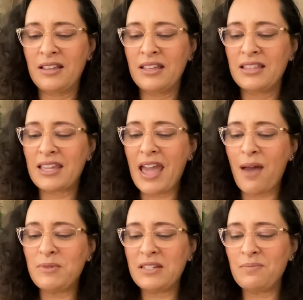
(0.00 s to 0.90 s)
The
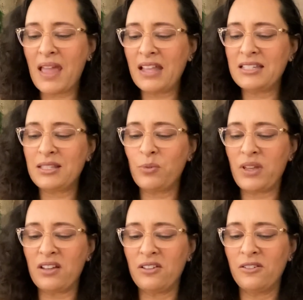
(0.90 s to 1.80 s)
captain mans the
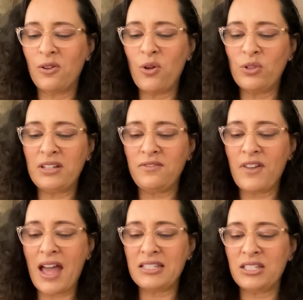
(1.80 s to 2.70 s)
wheel, holding
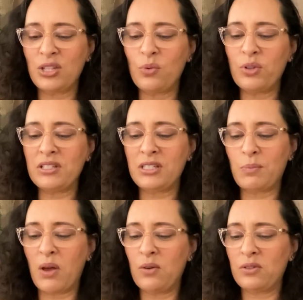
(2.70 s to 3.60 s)
fast to the wooden
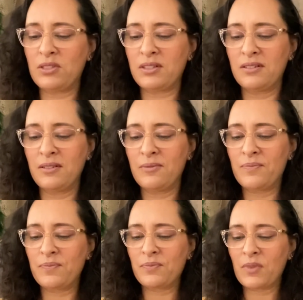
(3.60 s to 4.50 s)
spokes.
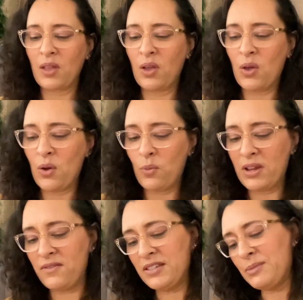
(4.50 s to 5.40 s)
One
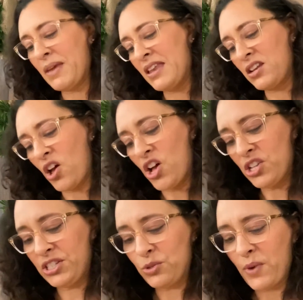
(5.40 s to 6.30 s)
of his men
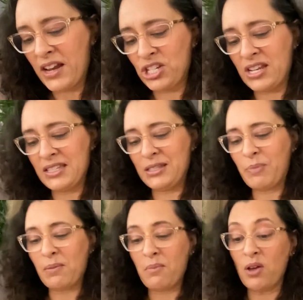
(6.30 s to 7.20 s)
calls directions,
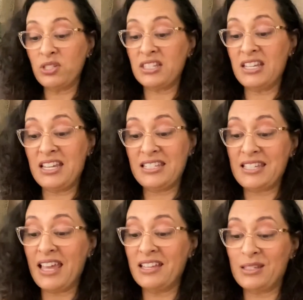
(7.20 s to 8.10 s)
but mostly he
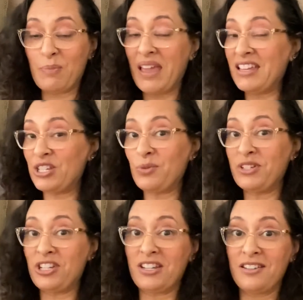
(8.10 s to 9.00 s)
sails by
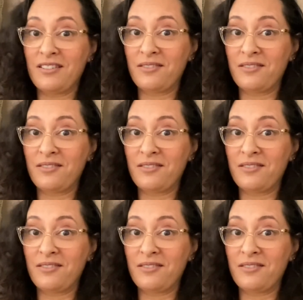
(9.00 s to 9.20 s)
intuition.